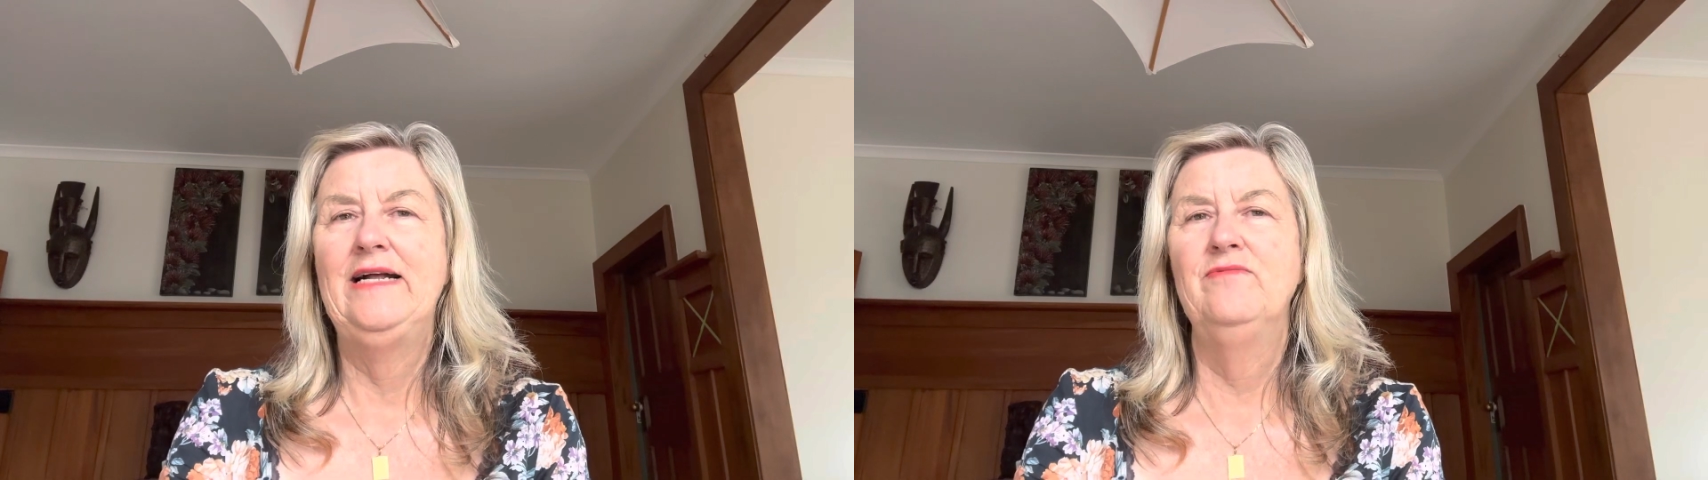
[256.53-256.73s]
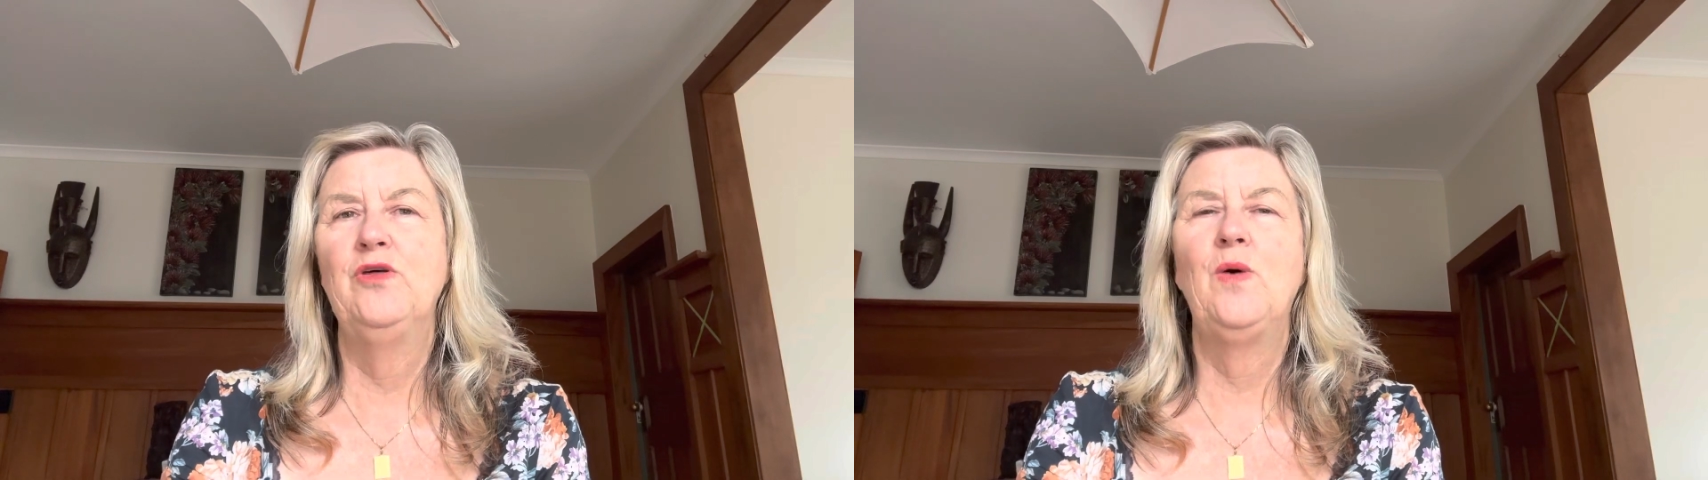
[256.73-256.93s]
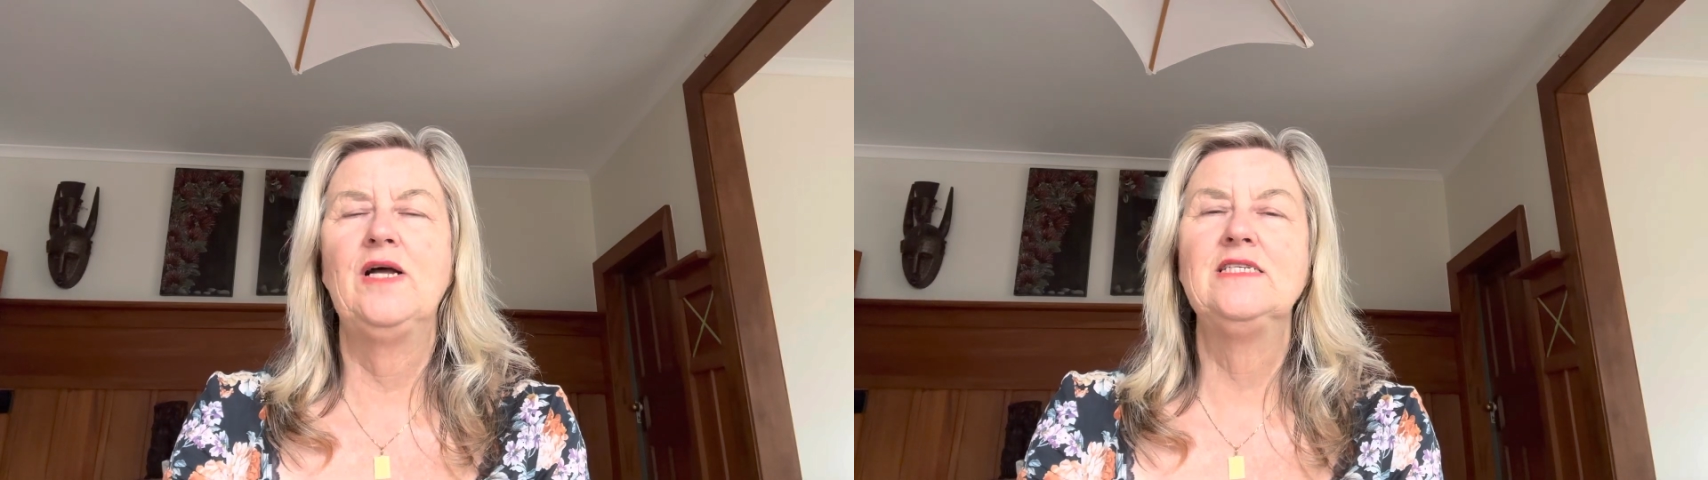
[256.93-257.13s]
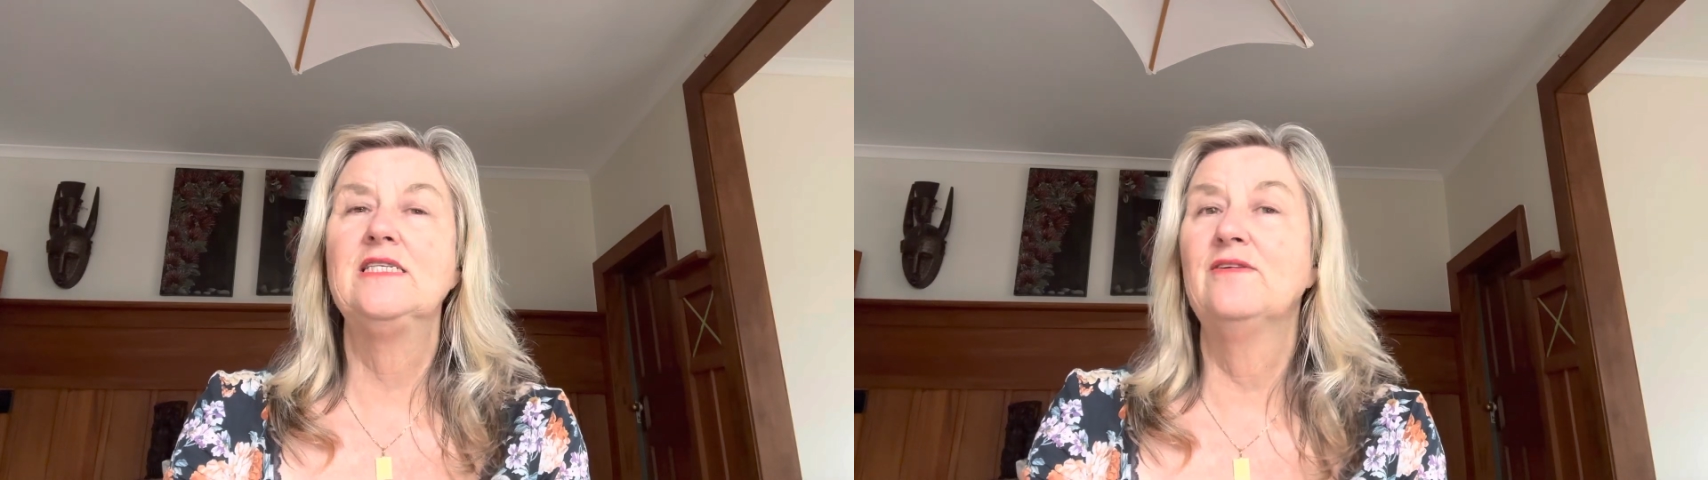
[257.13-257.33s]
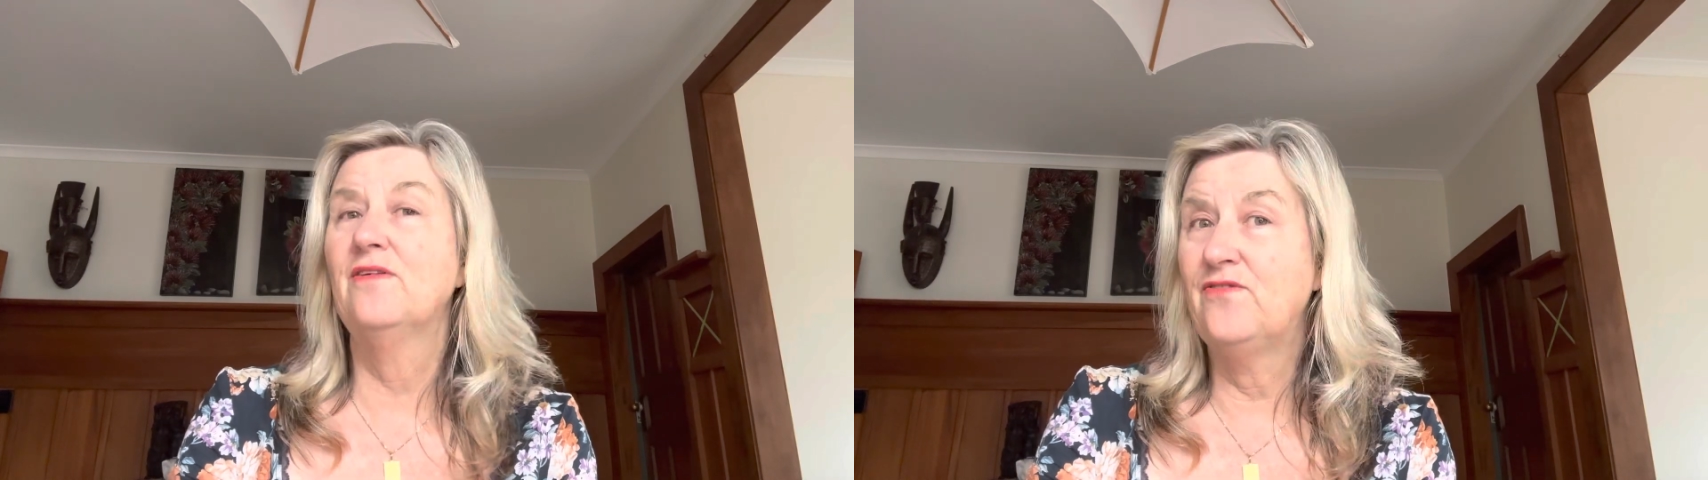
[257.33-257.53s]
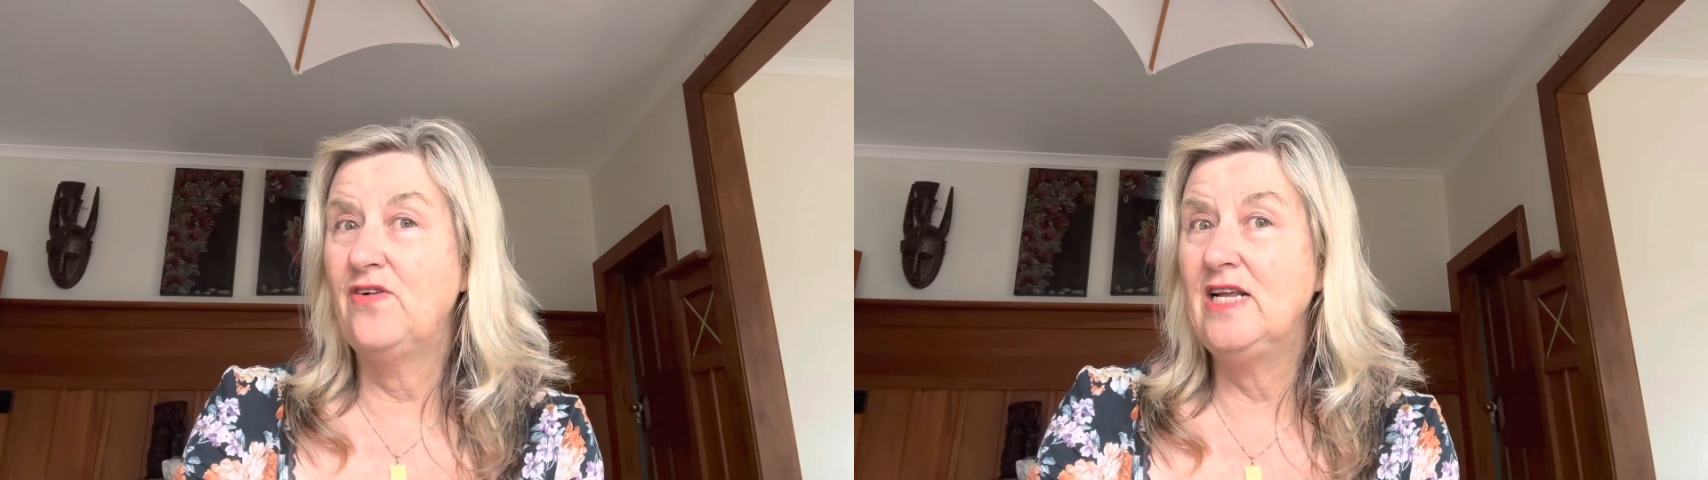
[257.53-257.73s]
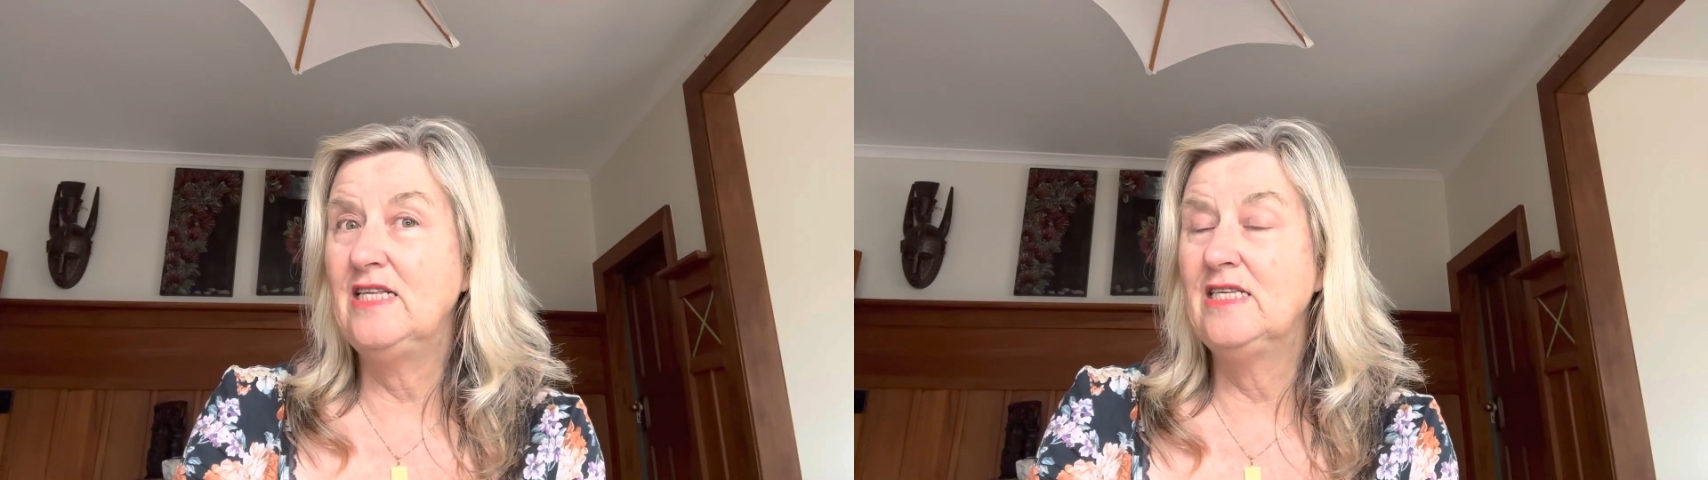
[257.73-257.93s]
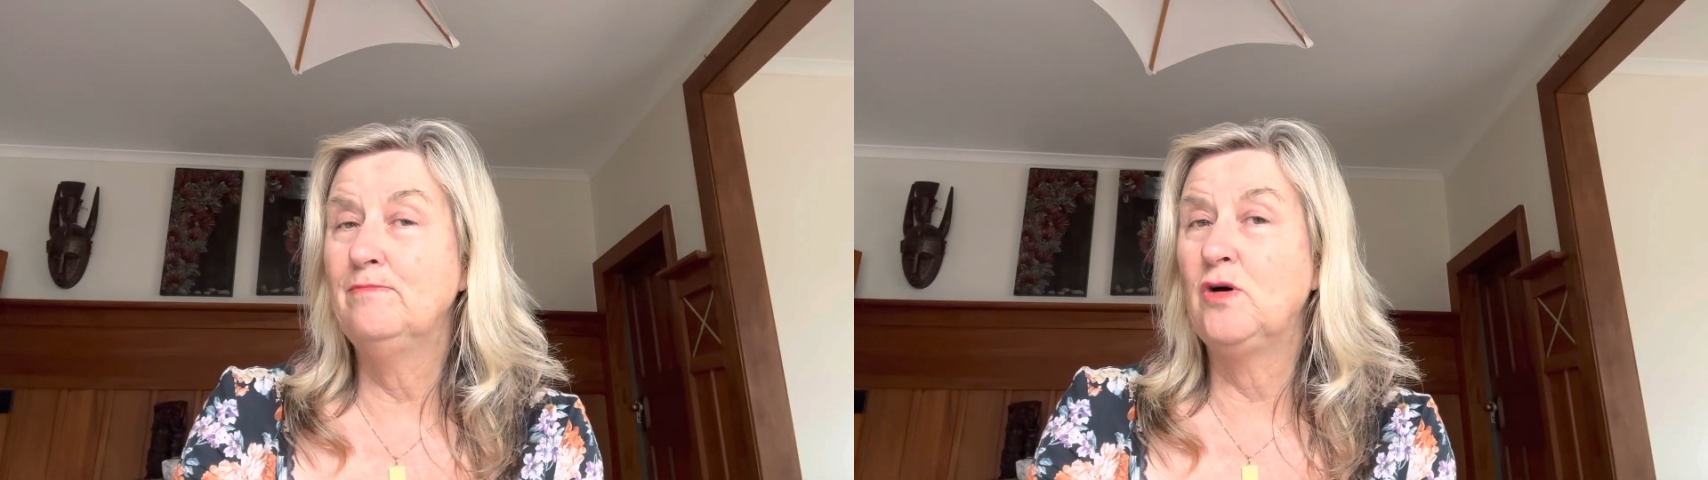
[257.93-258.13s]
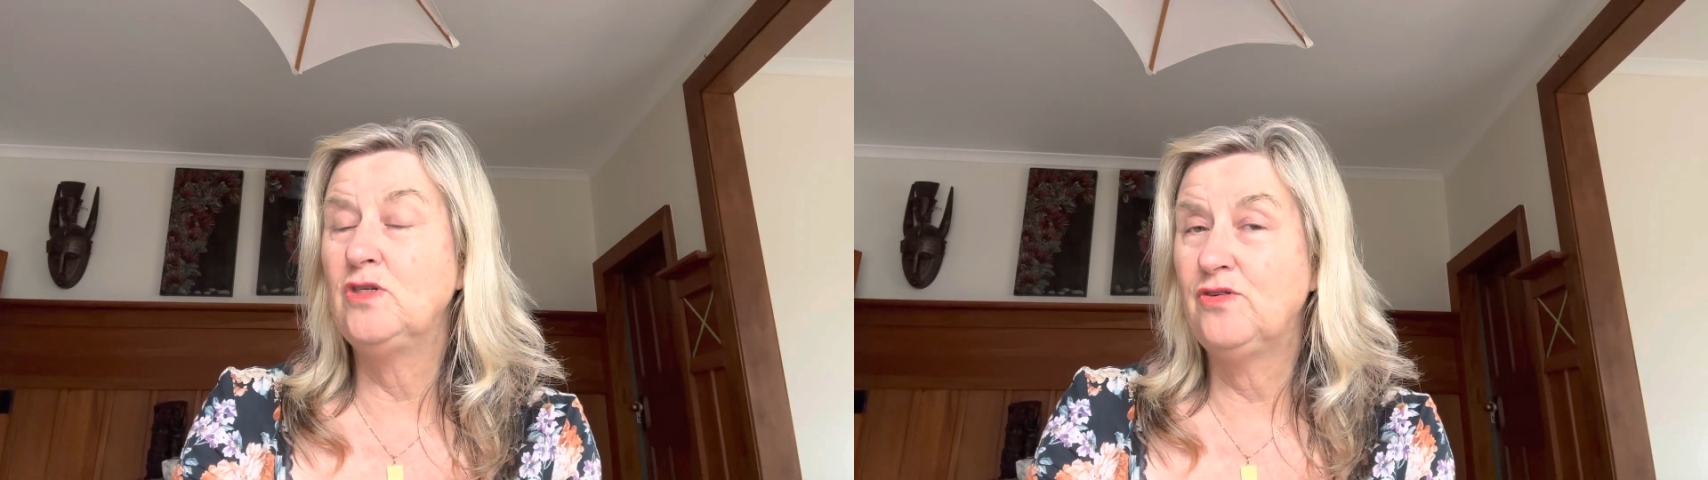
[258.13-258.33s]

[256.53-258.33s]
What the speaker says: the ones that are most